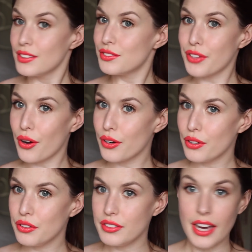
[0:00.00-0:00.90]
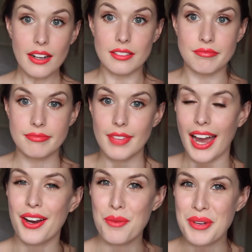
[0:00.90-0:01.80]
So yeah,
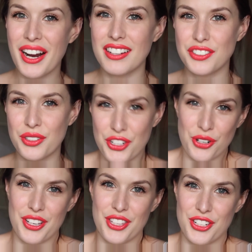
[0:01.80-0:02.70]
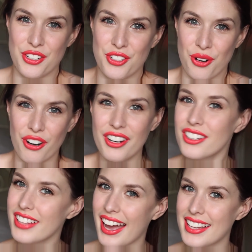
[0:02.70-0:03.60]
I hope you guys enjoyed the
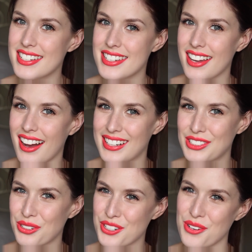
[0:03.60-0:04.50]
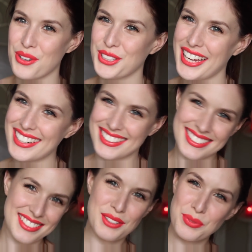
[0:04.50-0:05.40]
tutorial, and I'll talk to you all later.
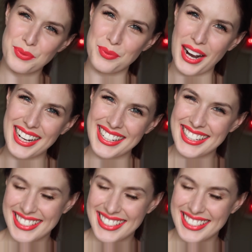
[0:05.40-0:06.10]
Bye!